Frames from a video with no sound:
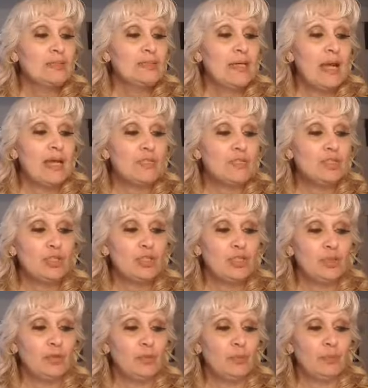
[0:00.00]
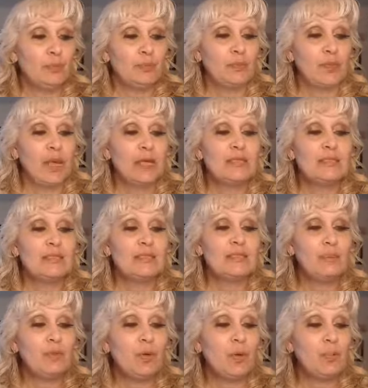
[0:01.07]
Day two, a
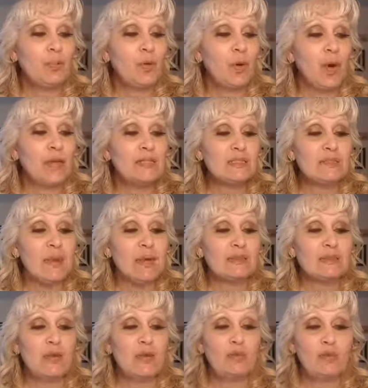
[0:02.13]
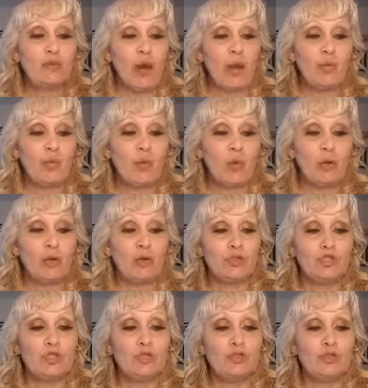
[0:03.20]
simple prospecting framework
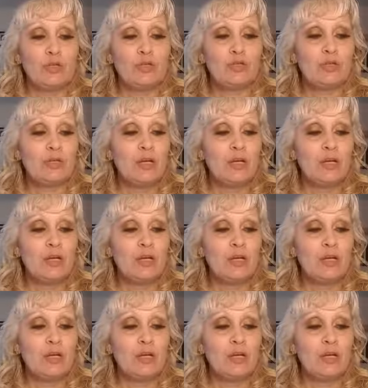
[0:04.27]
to could